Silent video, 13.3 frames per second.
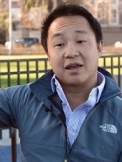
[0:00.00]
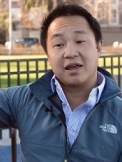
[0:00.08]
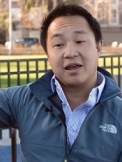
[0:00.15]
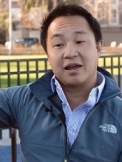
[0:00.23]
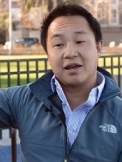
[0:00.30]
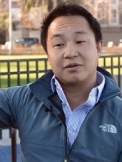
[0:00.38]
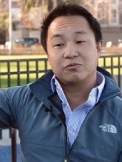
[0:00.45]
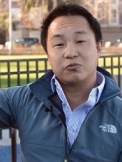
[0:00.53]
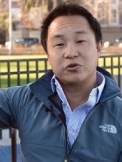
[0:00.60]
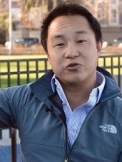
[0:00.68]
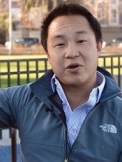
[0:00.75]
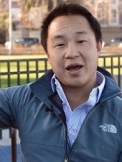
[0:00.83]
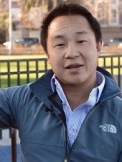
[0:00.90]
And
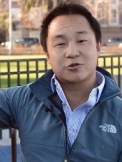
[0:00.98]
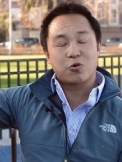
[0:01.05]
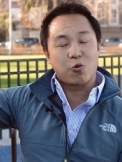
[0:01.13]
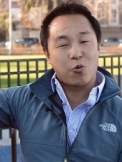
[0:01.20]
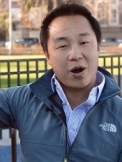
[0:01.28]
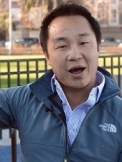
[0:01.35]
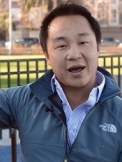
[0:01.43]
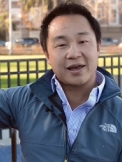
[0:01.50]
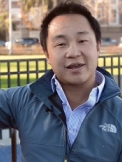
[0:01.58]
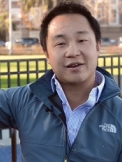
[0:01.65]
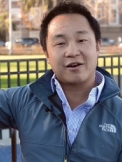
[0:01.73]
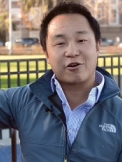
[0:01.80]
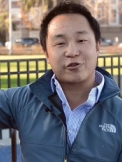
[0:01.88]
when you ask
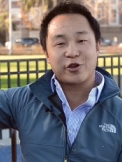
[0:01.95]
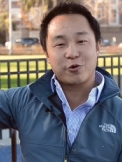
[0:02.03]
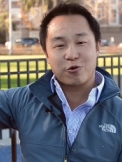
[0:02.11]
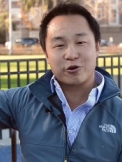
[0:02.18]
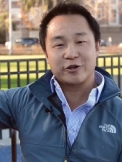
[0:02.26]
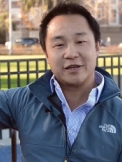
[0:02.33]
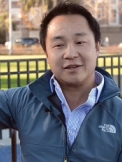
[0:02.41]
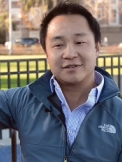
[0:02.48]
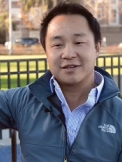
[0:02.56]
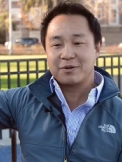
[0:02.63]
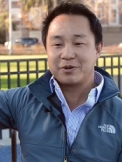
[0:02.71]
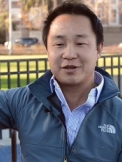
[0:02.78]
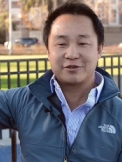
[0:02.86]
why are they working, it's
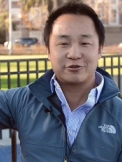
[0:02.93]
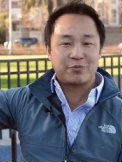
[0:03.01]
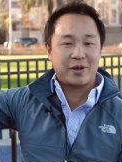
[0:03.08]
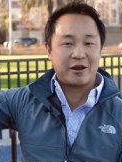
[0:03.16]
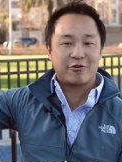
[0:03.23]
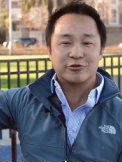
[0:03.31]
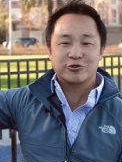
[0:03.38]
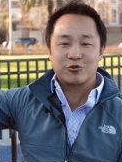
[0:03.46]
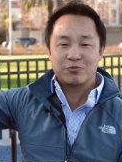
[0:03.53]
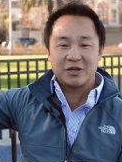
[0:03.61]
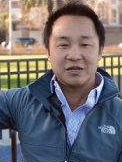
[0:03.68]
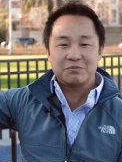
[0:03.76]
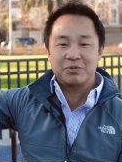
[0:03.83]
not because their parents are
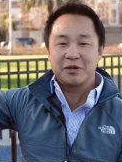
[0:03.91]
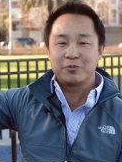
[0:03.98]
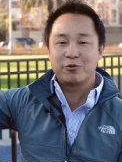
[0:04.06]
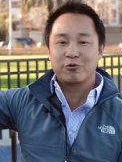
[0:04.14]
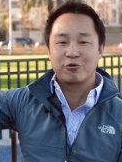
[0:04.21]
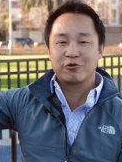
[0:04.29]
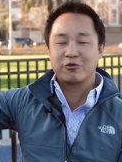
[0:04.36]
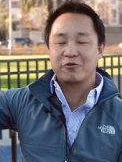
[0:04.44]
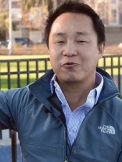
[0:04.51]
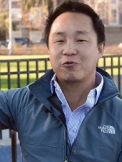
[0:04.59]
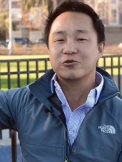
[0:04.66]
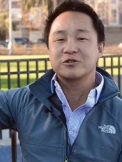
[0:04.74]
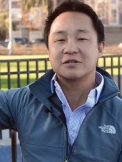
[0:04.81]
mean people or they're
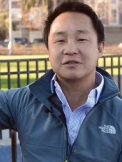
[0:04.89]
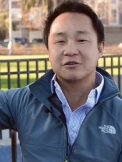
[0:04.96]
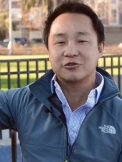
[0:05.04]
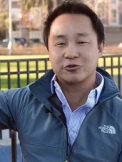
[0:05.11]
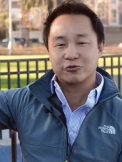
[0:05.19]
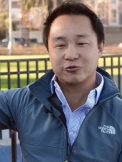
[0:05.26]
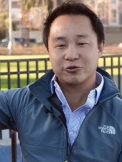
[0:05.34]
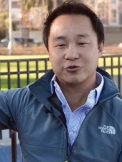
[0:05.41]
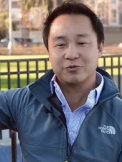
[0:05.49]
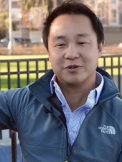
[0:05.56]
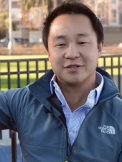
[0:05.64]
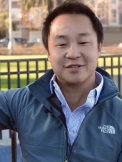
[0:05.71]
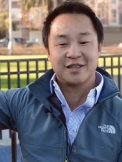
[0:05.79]
forcing their children to
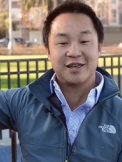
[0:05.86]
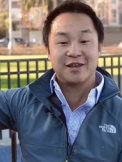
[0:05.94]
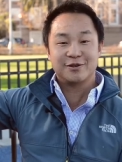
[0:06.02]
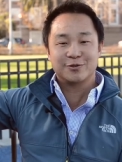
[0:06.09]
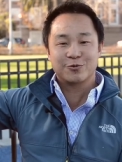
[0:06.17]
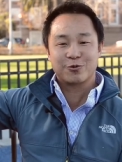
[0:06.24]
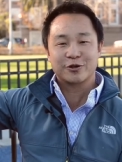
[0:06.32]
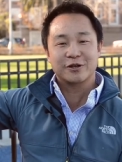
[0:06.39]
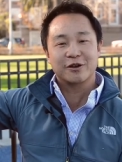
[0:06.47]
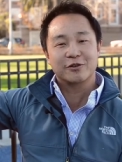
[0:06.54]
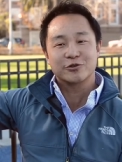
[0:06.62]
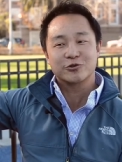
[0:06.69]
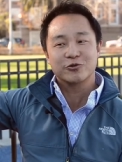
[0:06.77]
be slaves working
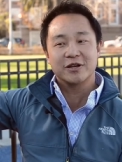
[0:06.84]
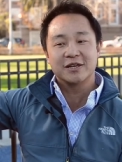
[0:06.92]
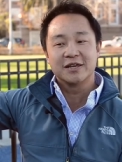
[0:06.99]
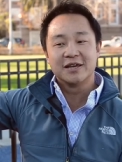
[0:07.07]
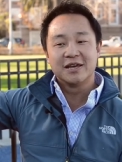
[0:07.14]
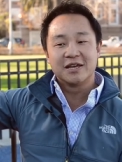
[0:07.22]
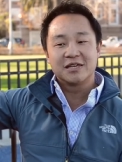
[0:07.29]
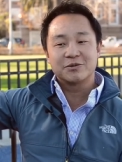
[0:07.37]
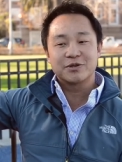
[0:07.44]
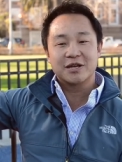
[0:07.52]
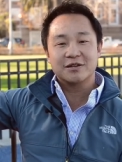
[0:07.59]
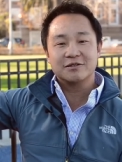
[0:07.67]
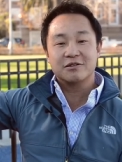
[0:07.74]
on the street. It's
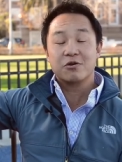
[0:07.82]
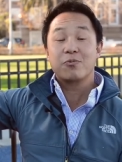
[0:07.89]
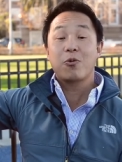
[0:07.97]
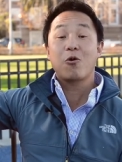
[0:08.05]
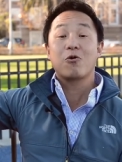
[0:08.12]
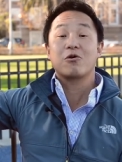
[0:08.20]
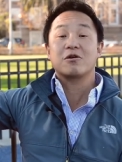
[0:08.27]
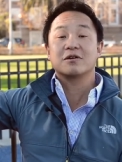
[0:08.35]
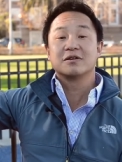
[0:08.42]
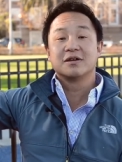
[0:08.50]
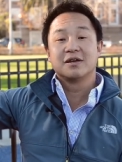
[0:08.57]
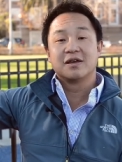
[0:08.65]
because they're poor.